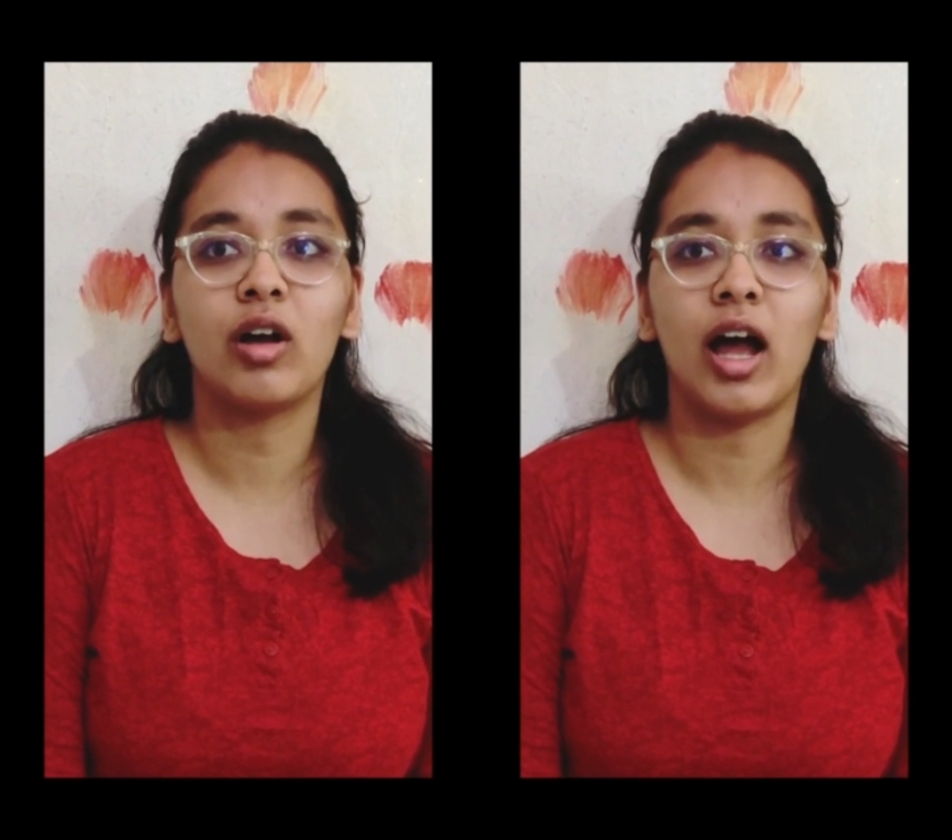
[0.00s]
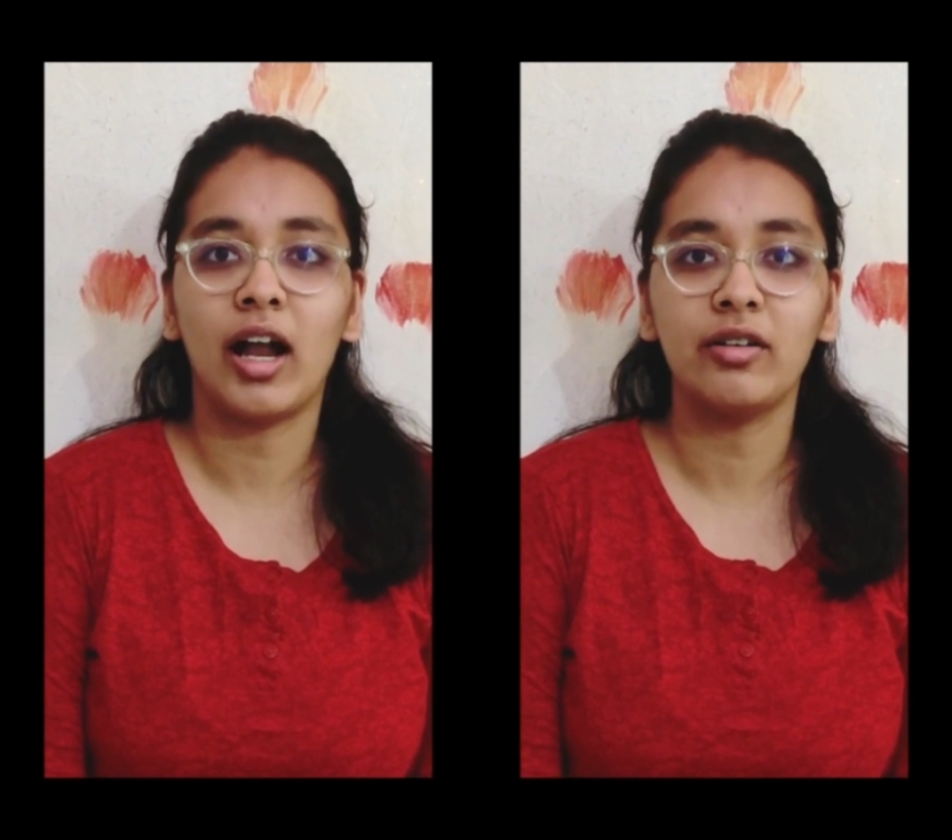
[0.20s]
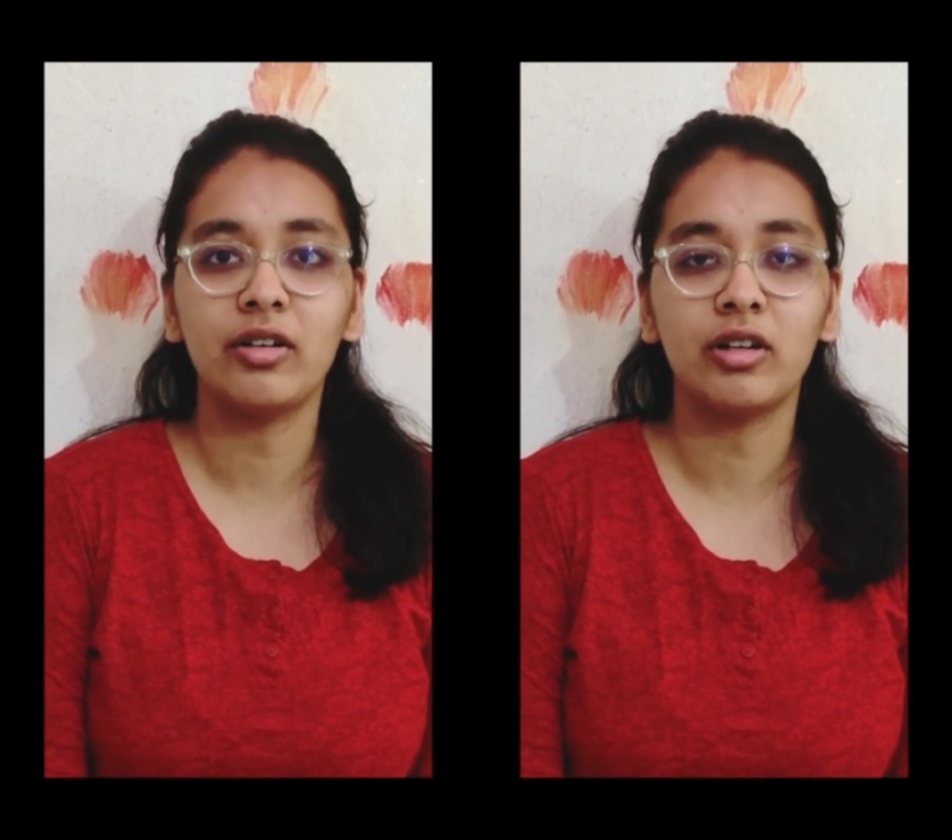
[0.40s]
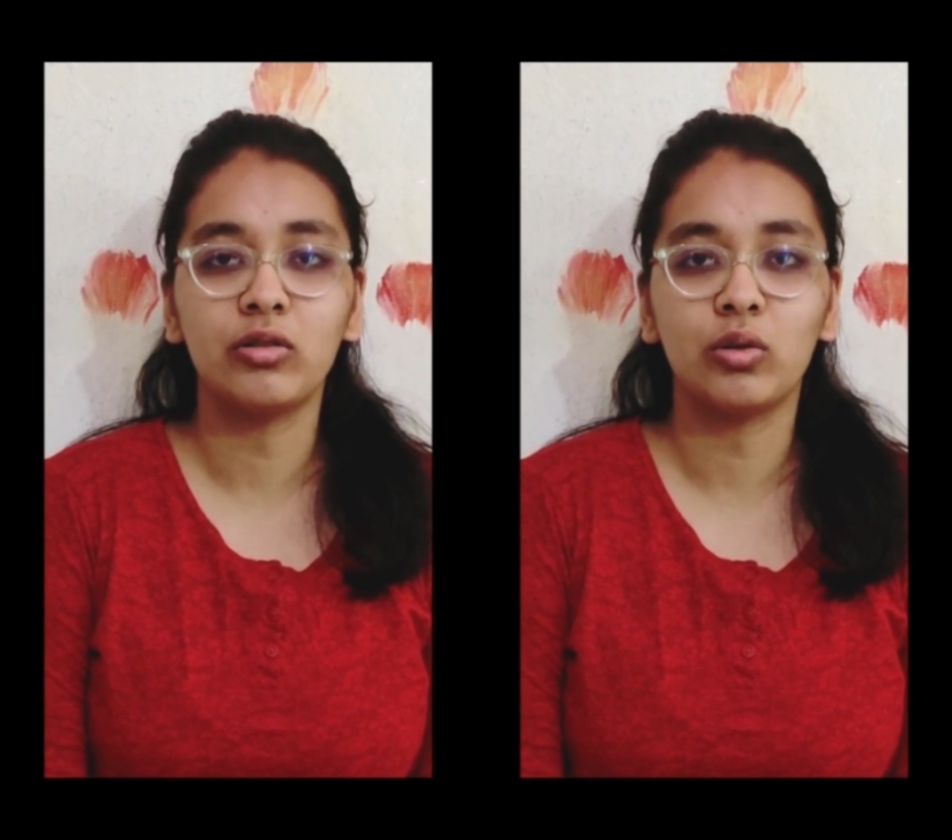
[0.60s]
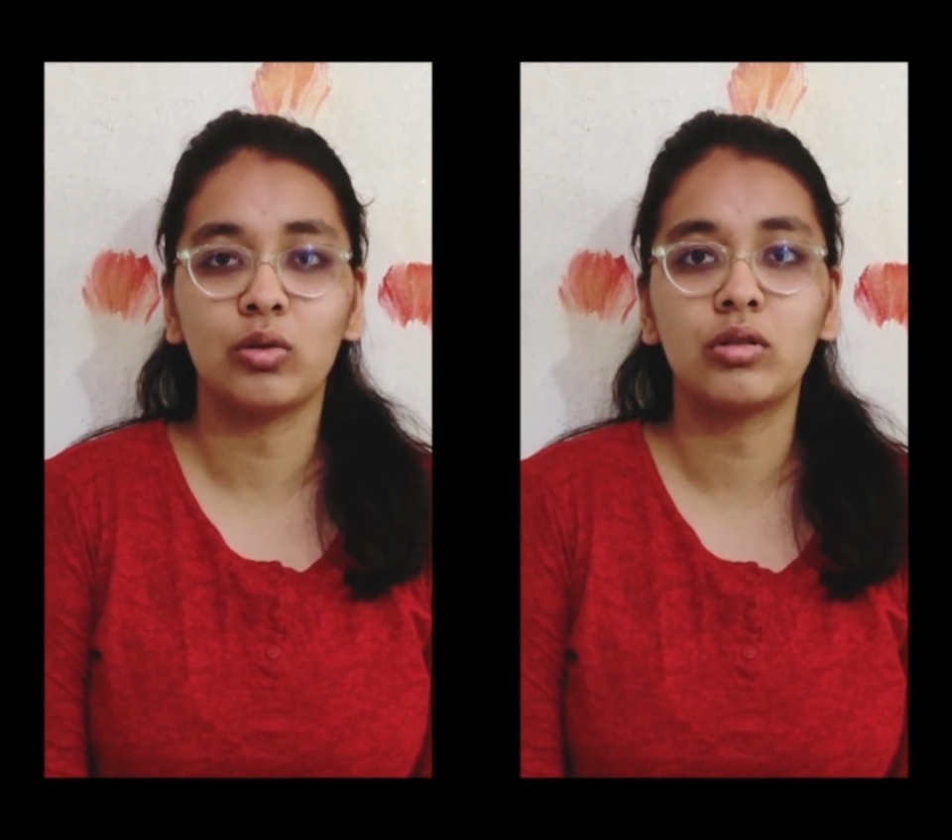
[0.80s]

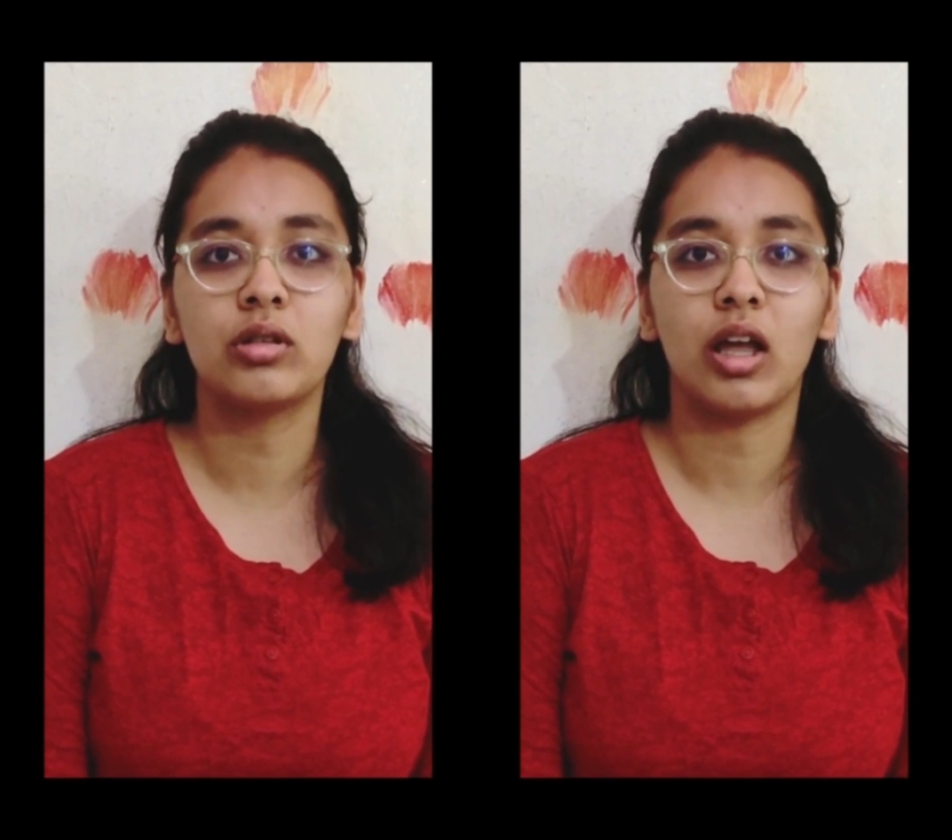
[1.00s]
handwritten notes